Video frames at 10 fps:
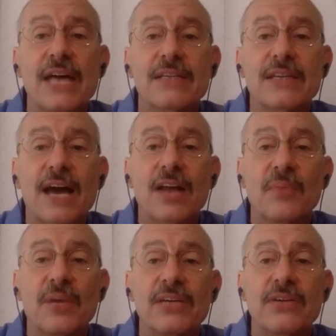to
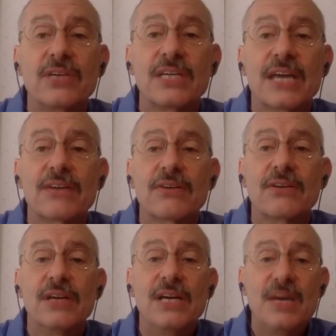calibrate your detector.
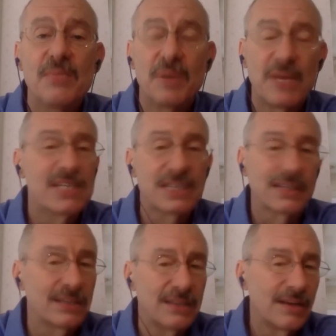But
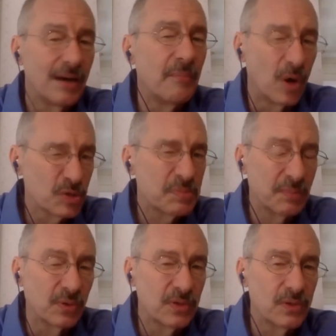basically, most
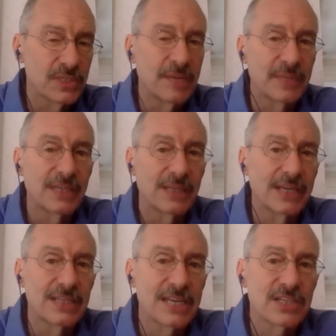people use something like a
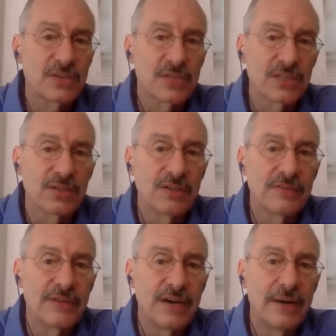test crystal
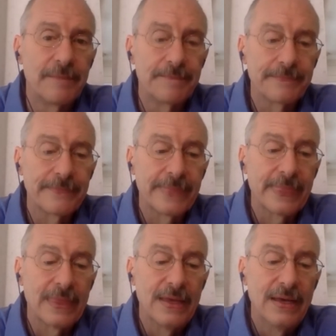of, um,
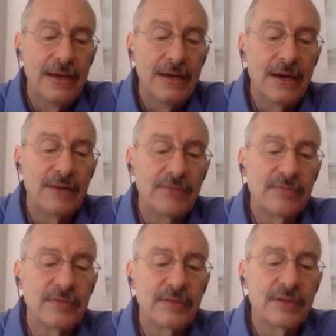of
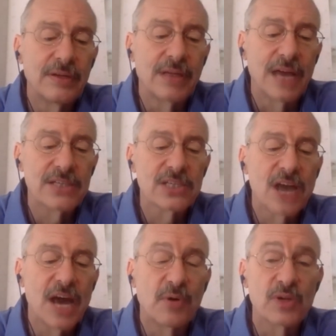
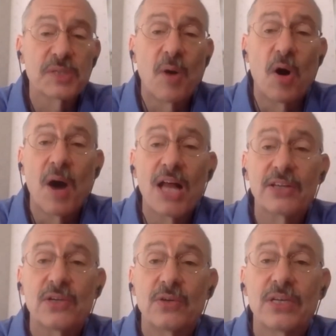lysozyme or a small
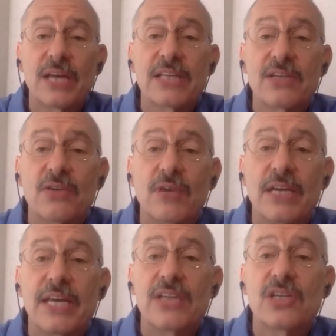molecule that has no
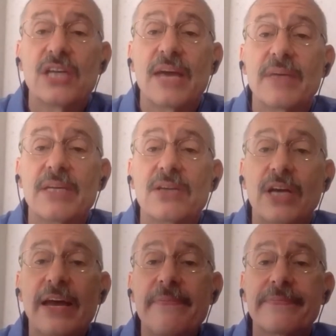radiation damage,
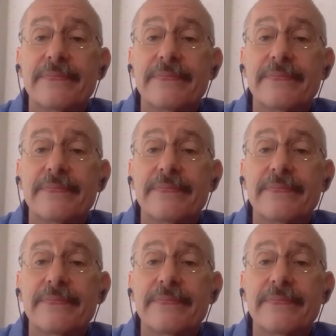okay?